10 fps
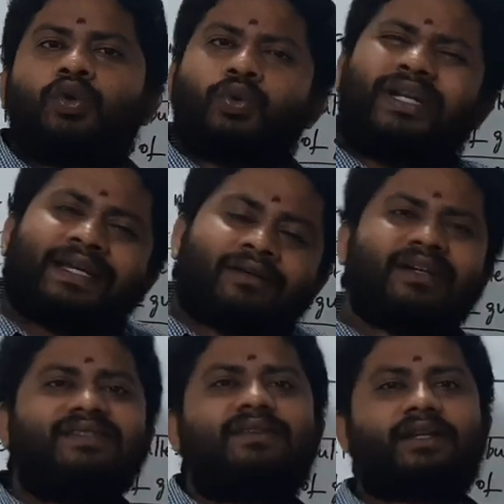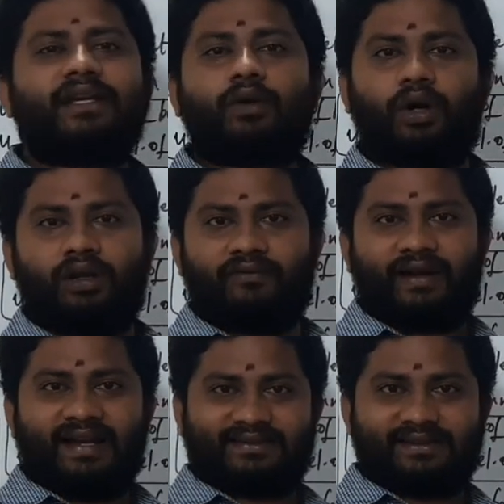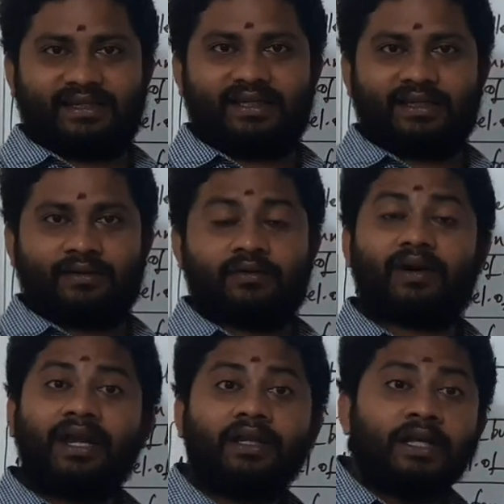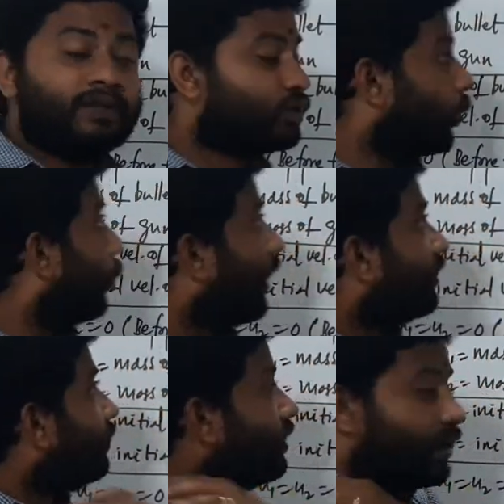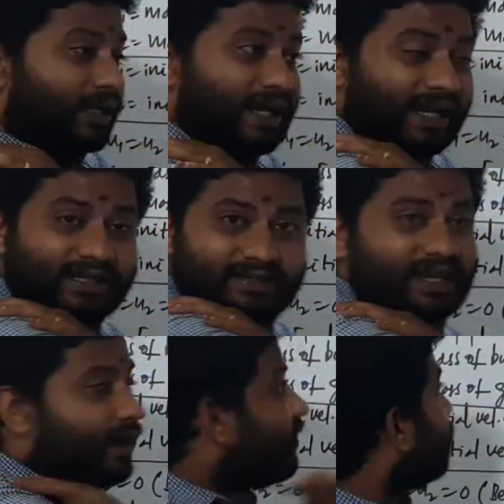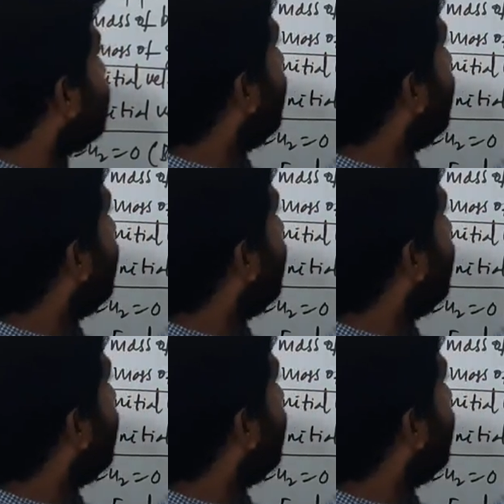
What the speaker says: to decrease the recoil velocity here, right? So when gun is having